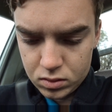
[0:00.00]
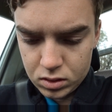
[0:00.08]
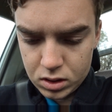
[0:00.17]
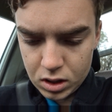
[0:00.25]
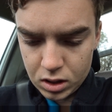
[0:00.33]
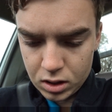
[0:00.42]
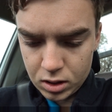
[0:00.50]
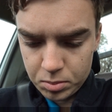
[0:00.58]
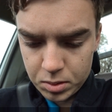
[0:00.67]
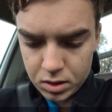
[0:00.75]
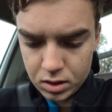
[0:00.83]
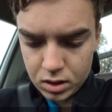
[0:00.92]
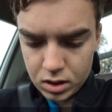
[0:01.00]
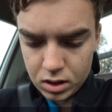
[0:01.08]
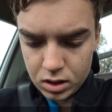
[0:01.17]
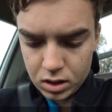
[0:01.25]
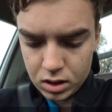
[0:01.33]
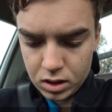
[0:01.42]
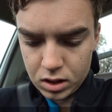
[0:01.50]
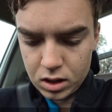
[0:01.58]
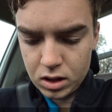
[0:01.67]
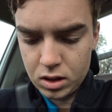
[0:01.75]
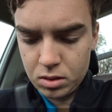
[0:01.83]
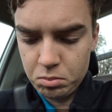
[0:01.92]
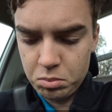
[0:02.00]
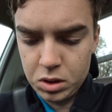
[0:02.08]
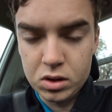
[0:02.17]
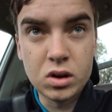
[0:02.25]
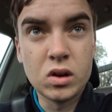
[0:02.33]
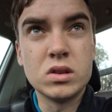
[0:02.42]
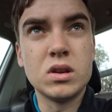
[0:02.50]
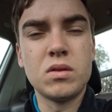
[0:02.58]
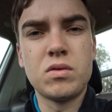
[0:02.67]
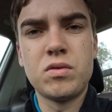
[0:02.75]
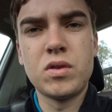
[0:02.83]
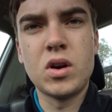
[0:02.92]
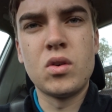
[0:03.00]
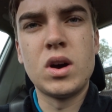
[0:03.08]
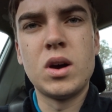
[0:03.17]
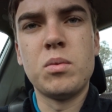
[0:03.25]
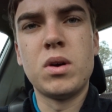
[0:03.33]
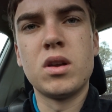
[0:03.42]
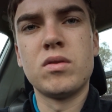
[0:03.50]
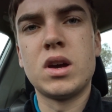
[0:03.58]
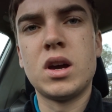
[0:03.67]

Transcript: cut up because it fell at one of